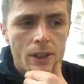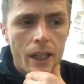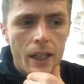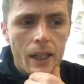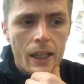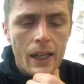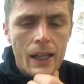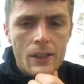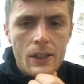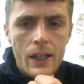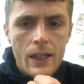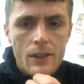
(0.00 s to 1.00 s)

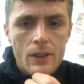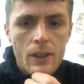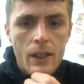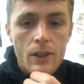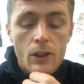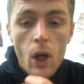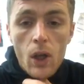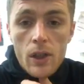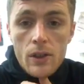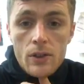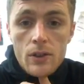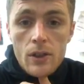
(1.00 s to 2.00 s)
in
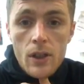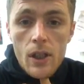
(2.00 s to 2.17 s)
dollars.